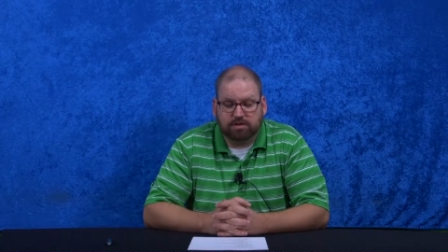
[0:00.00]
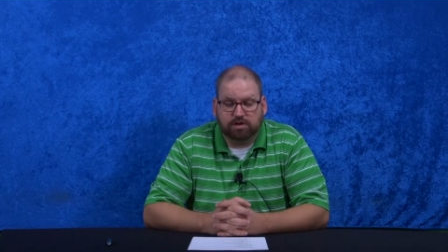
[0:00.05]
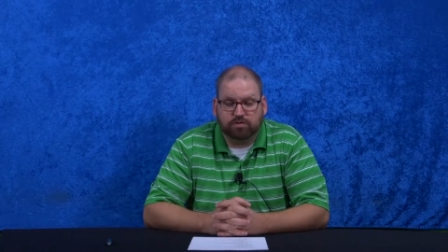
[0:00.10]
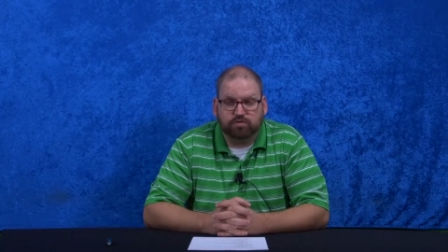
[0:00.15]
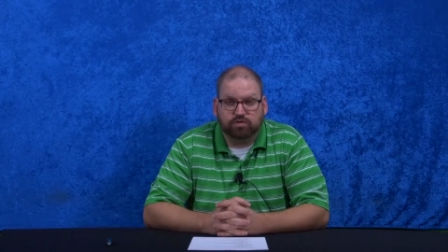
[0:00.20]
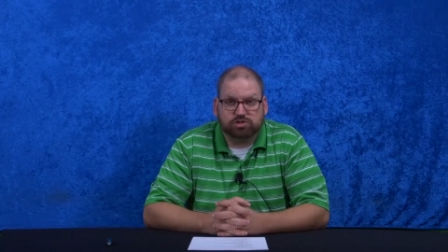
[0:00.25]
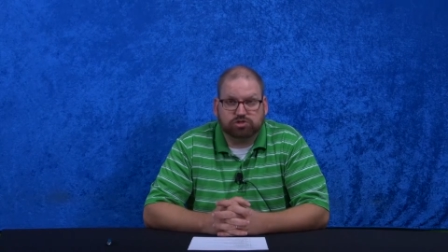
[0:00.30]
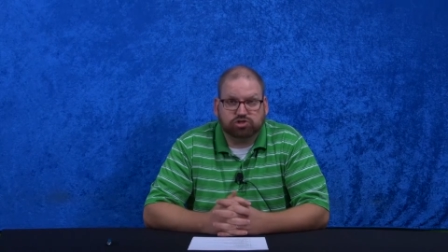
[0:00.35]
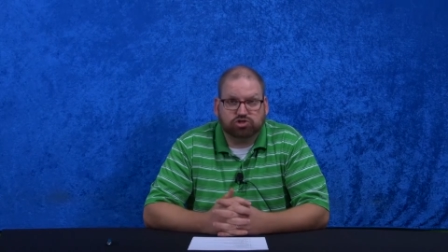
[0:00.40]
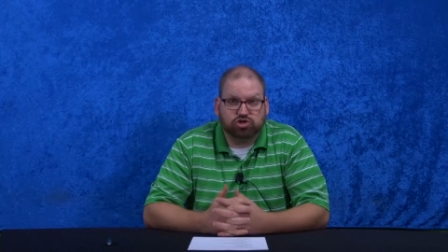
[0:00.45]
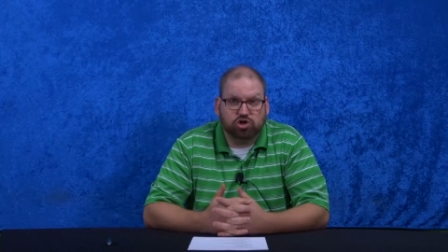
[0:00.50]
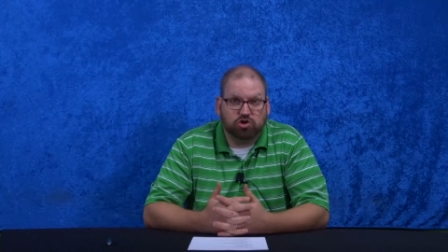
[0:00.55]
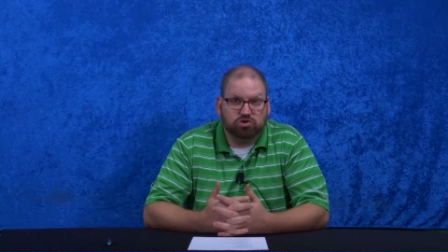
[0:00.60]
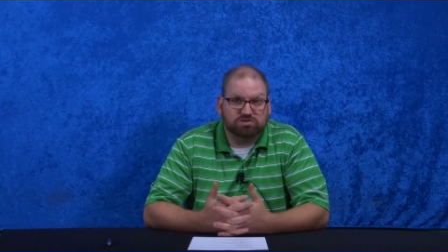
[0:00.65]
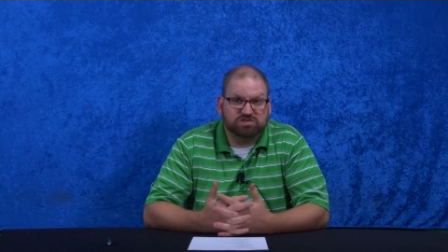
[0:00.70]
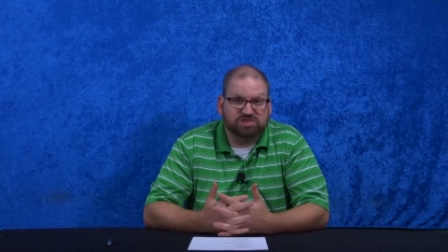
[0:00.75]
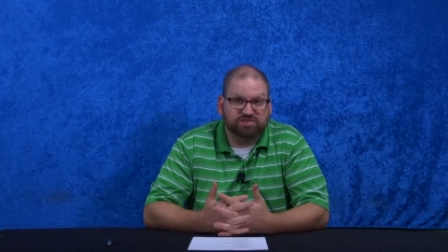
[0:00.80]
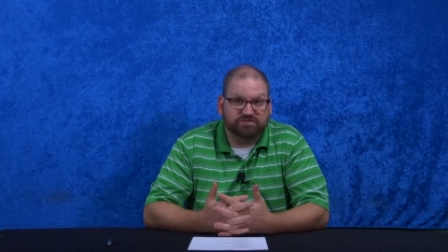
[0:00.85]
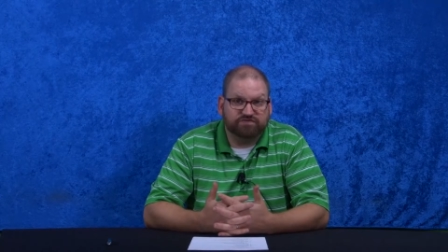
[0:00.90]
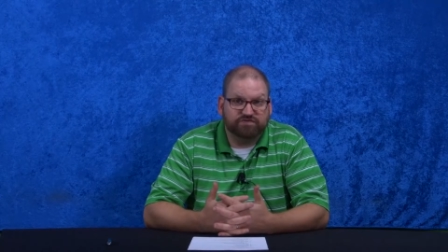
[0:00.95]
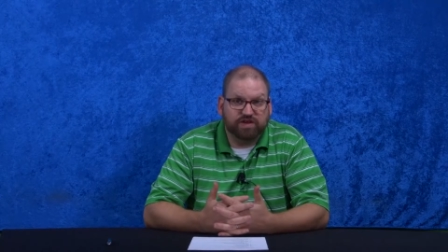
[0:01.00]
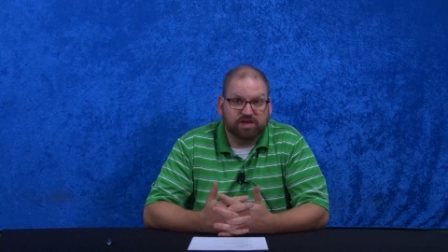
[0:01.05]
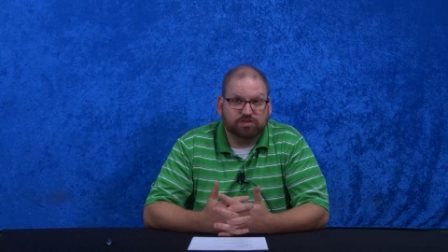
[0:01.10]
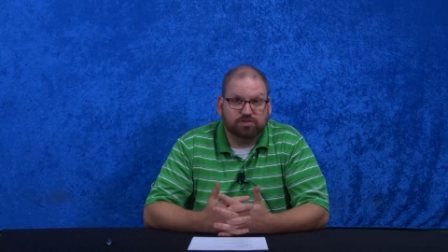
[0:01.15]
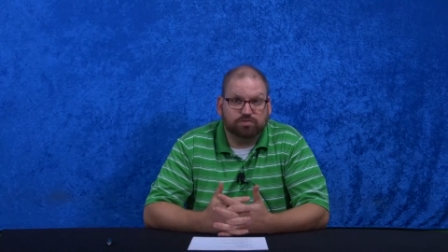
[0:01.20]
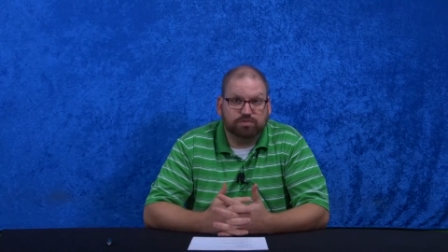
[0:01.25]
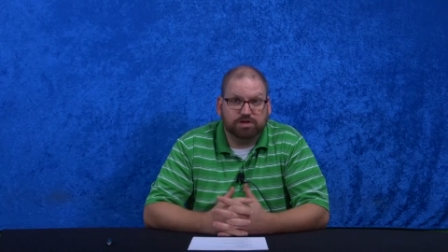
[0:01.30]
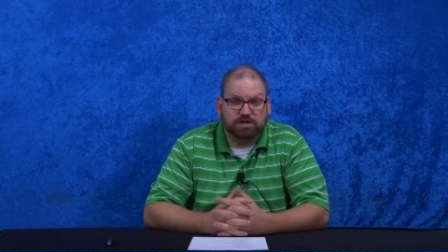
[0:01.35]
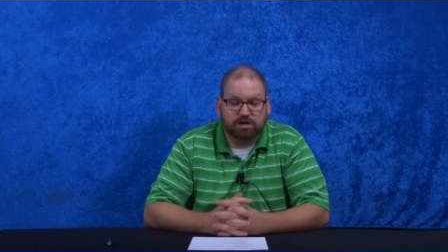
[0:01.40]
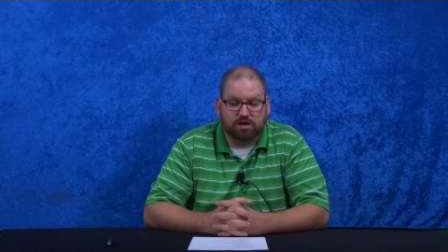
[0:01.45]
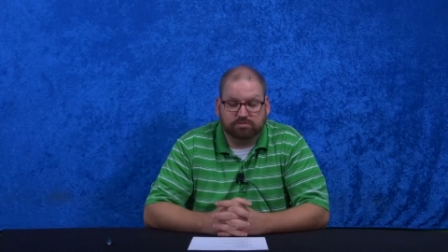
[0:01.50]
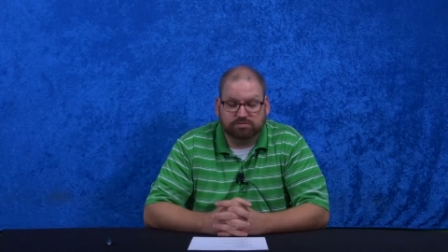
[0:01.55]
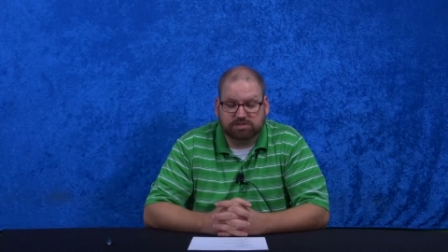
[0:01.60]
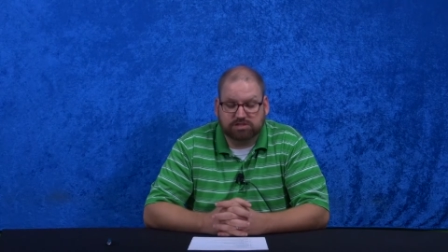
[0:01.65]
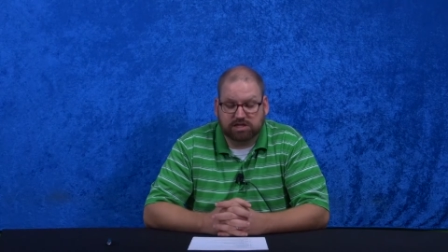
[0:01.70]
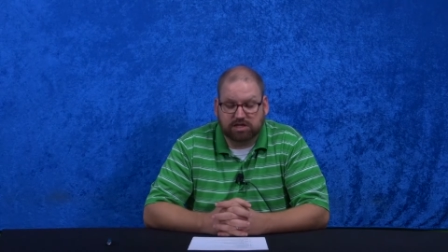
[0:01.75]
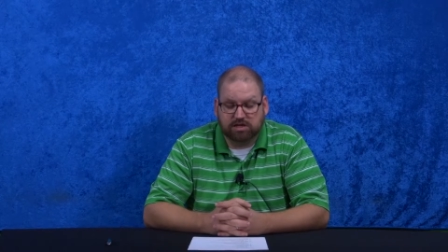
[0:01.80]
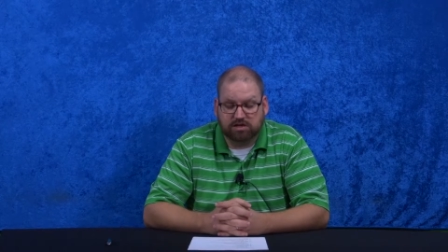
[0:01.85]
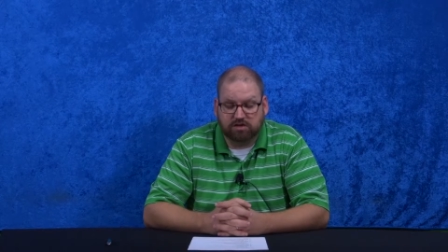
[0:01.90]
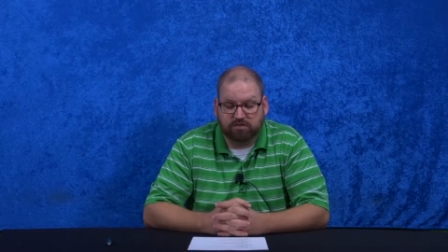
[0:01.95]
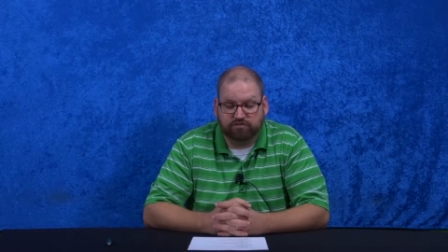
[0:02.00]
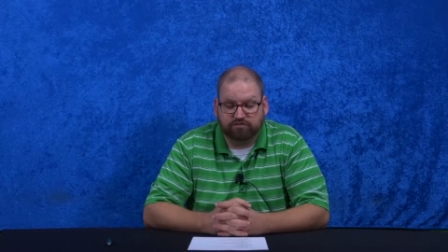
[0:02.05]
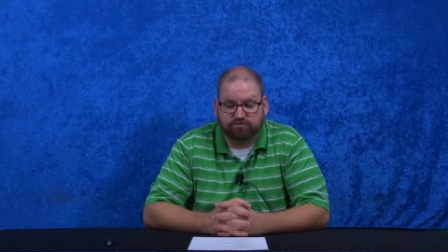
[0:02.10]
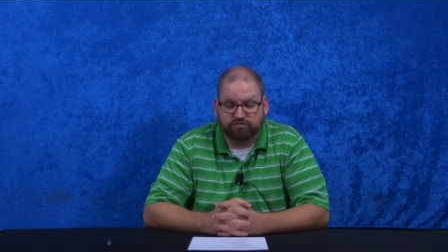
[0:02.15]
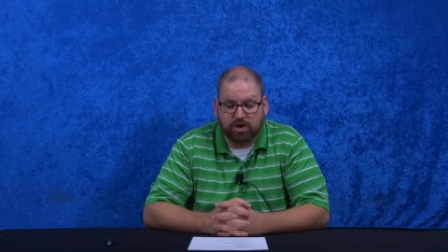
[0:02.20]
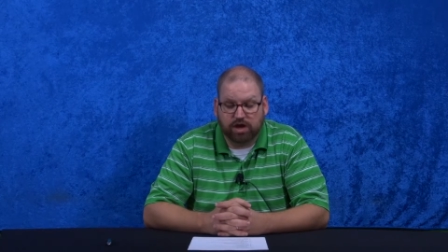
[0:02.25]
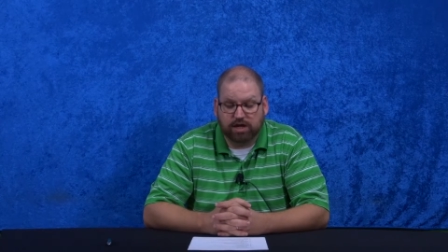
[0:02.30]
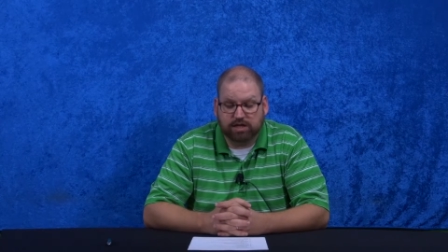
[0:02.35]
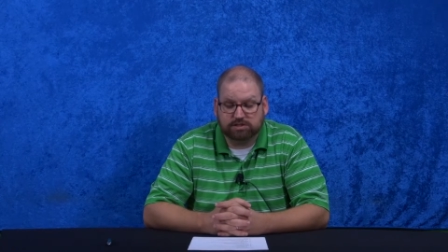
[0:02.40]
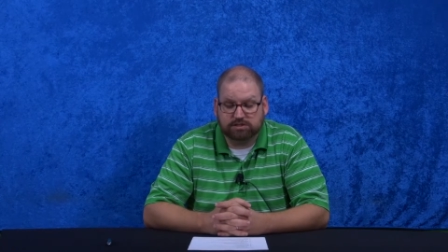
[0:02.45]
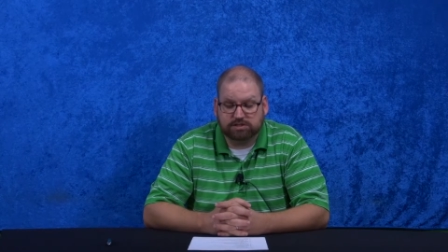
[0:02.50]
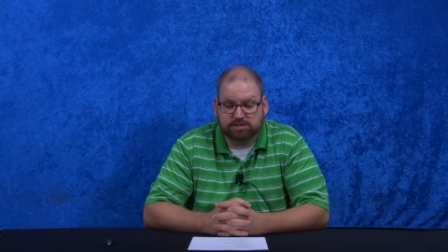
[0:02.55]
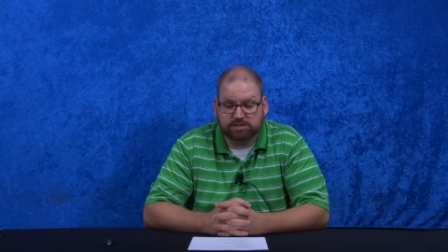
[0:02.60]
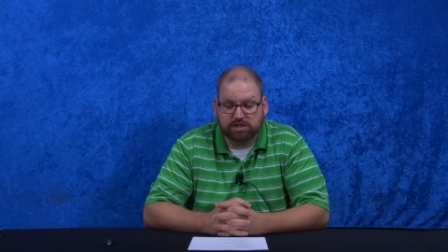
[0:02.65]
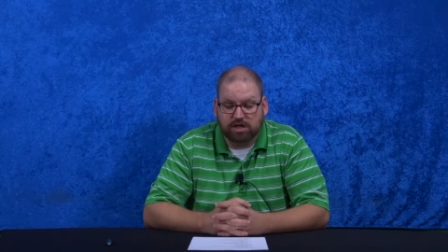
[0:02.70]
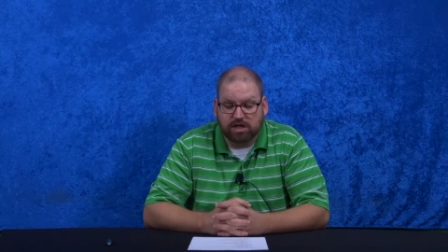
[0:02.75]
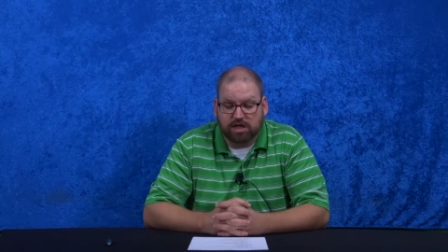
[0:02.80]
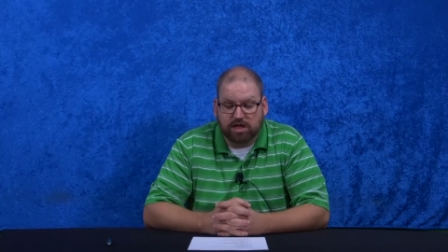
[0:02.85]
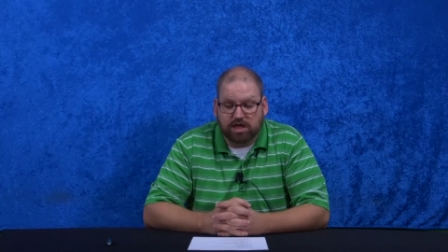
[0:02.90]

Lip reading: in which Charles V becomes King of France,